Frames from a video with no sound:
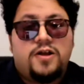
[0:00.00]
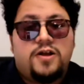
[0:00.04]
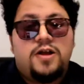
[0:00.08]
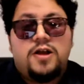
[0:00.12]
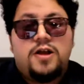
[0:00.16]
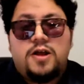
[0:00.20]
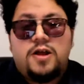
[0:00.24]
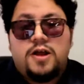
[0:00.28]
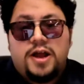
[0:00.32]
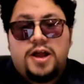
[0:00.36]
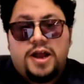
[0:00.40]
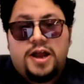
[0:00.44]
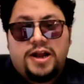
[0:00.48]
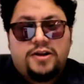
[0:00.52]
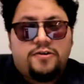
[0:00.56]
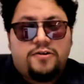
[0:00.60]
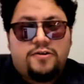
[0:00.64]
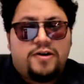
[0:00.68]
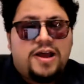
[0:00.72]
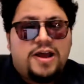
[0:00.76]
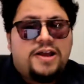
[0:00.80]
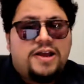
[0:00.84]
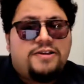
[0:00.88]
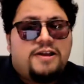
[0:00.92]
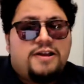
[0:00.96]
In today's
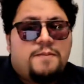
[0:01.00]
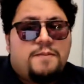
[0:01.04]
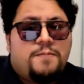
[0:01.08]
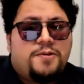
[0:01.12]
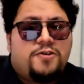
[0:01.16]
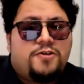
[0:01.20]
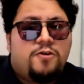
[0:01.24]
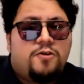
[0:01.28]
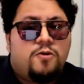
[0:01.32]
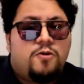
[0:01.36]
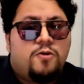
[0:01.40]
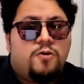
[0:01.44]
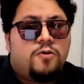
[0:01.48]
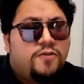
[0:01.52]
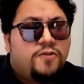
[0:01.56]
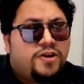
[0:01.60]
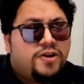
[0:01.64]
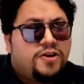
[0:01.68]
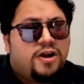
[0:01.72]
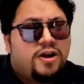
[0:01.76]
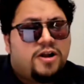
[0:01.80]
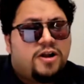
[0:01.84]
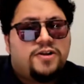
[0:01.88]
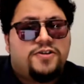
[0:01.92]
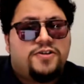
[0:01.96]
episode, we shall
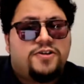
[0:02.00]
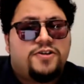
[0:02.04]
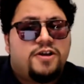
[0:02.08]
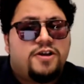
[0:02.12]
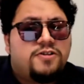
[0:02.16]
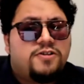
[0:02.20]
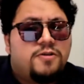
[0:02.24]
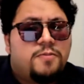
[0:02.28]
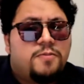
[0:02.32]
discuss about